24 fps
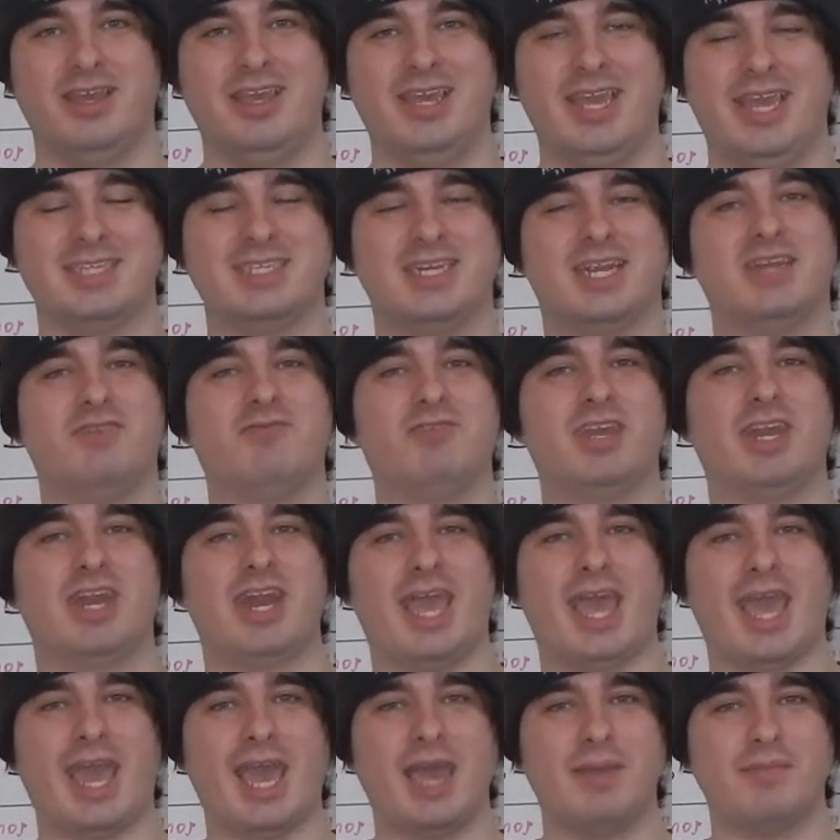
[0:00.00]
It's not even going to
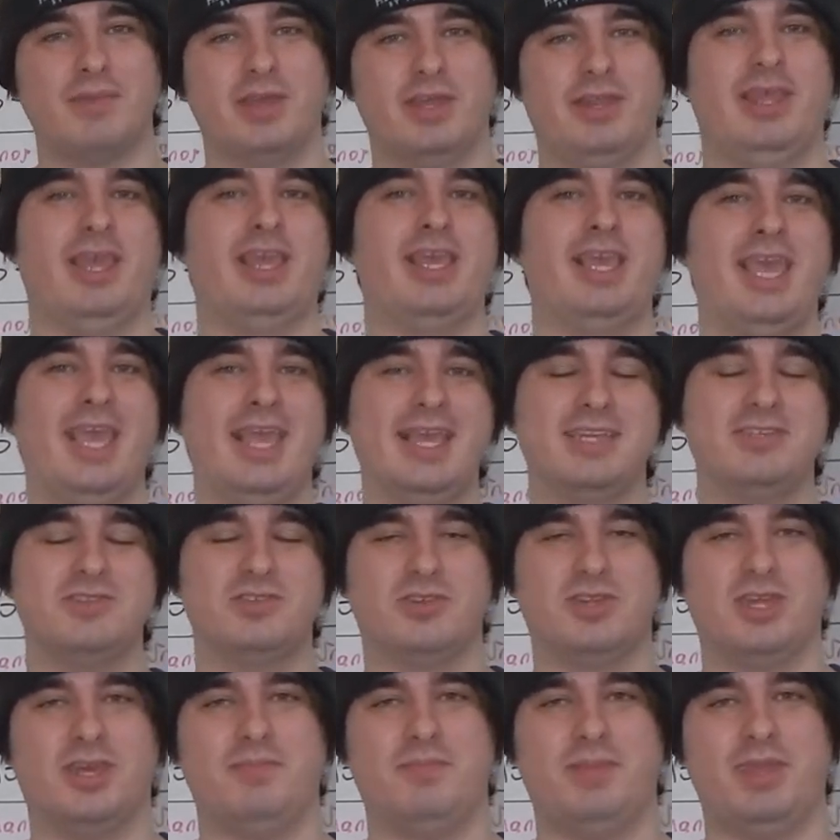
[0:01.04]
happen. They
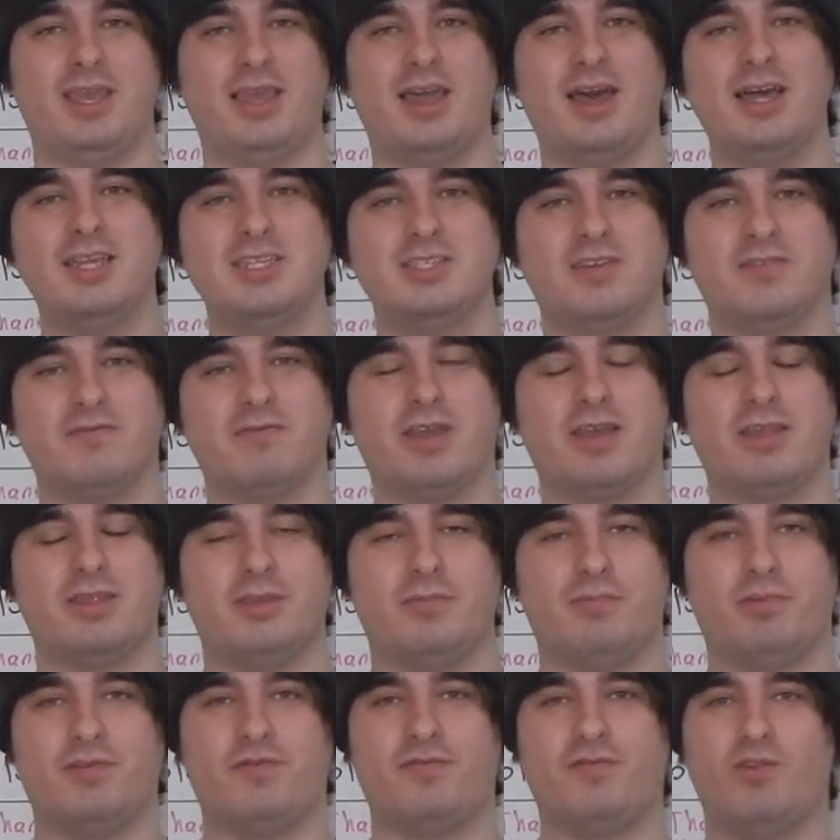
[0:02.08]
canceled it because of the
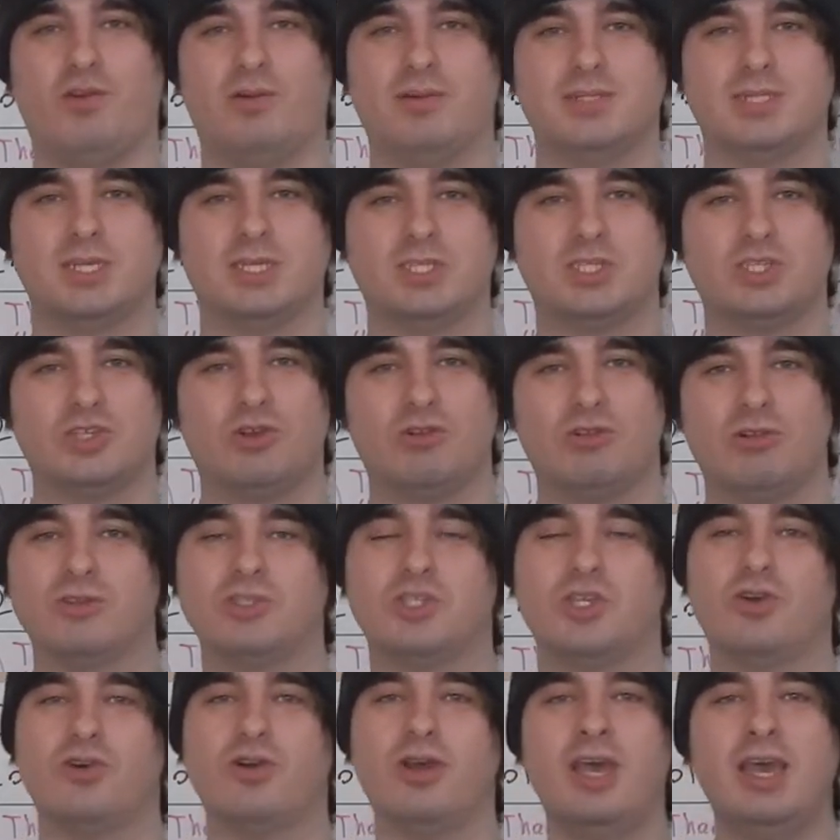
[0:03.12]
performance of Solo.
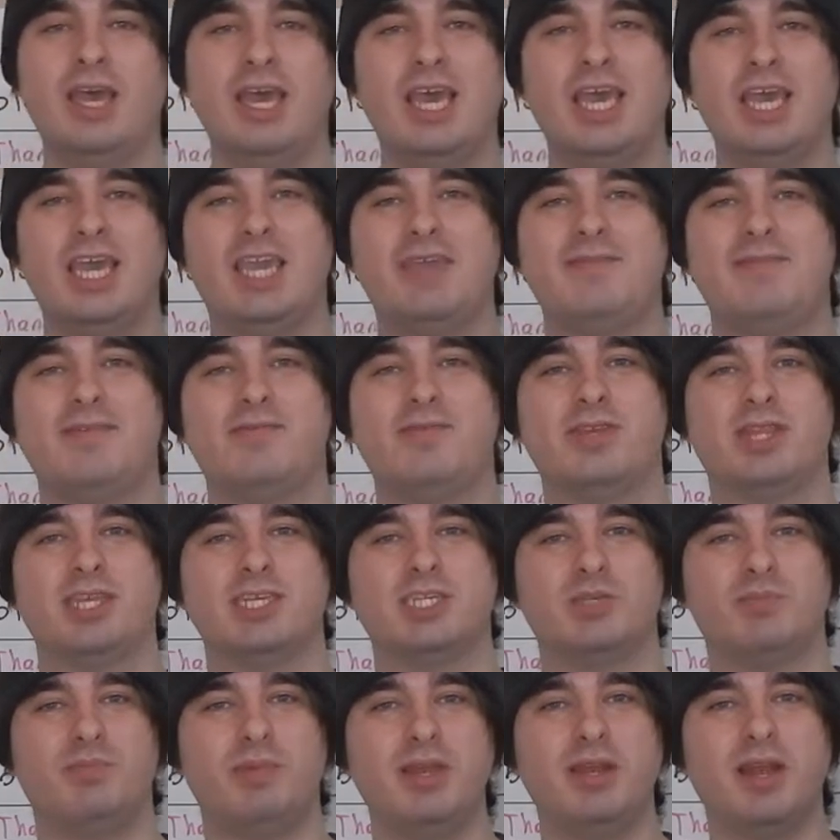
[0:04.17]
So even with the
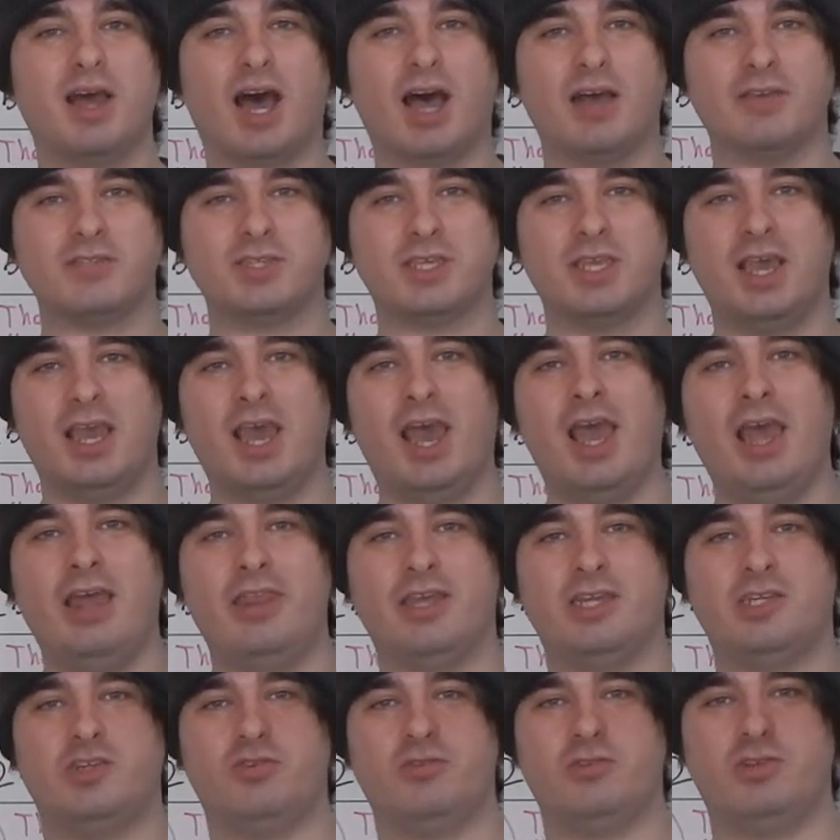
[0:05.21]
spin-offs,
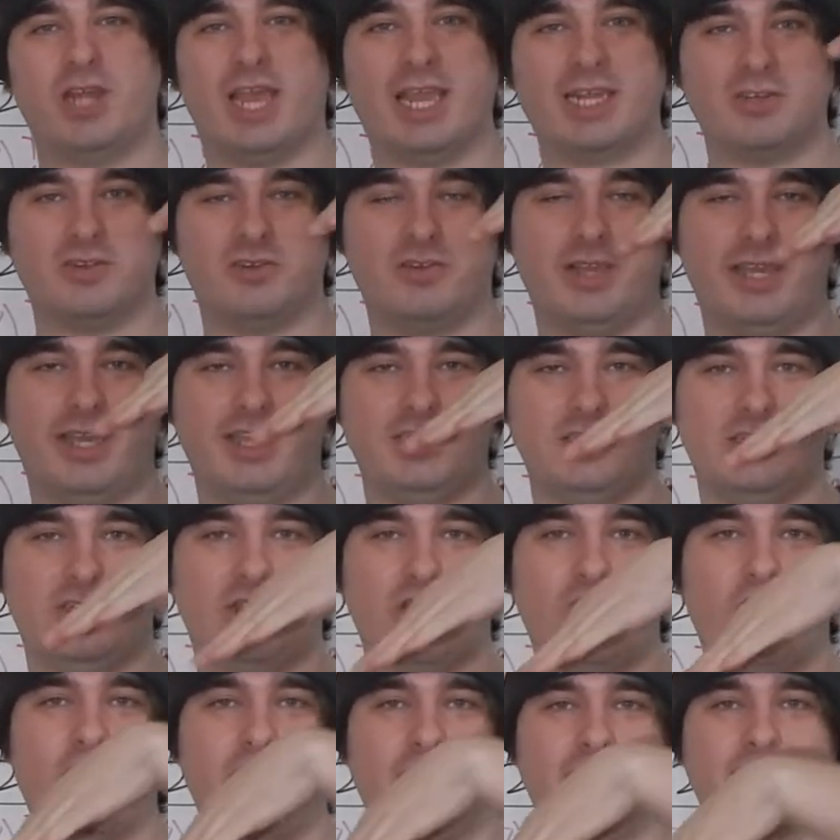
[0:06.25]
the trajectory is
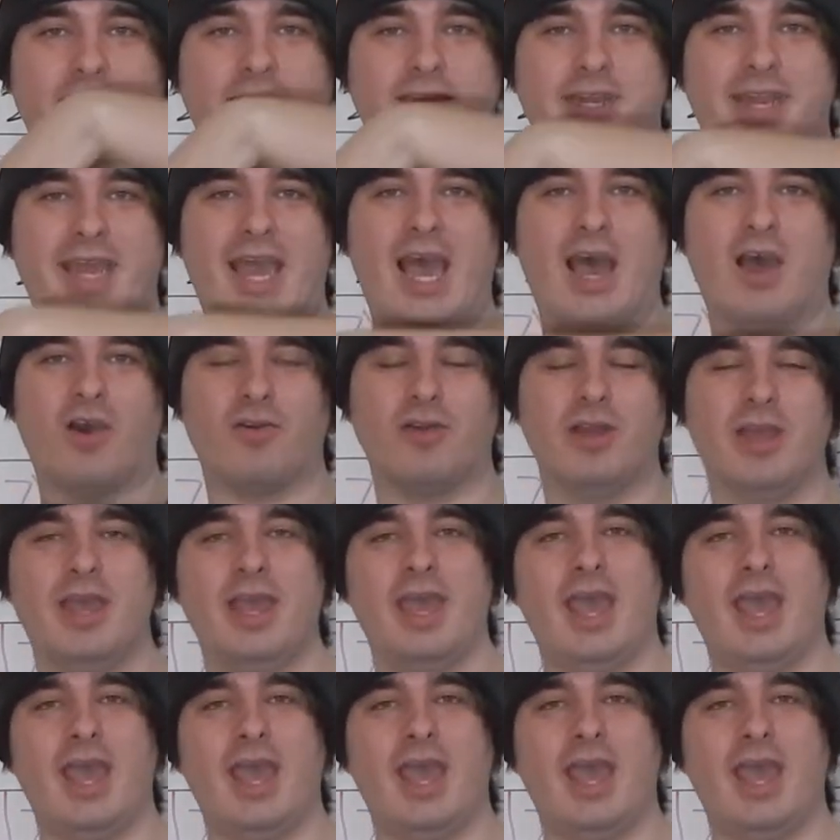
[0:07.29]
going down.